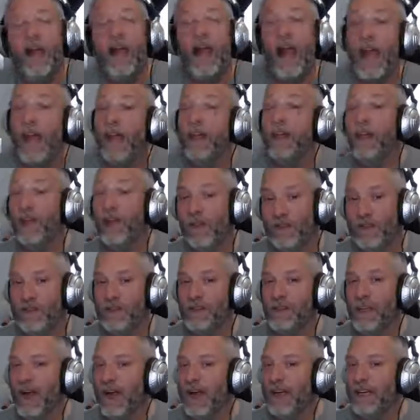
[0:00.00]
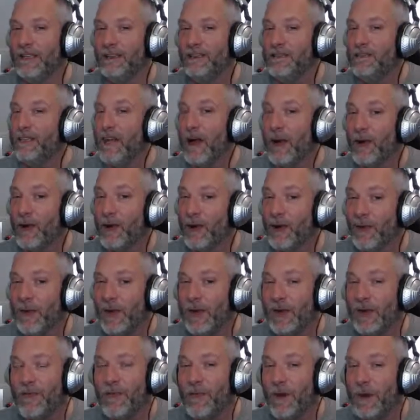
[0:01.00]
And sour
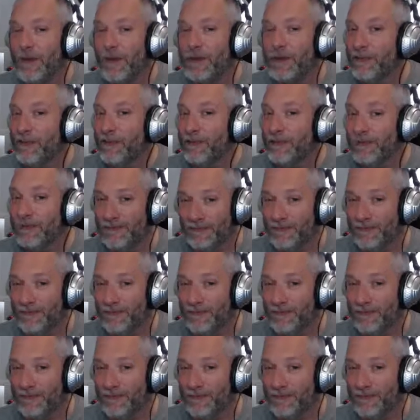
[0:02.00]
cream, butter?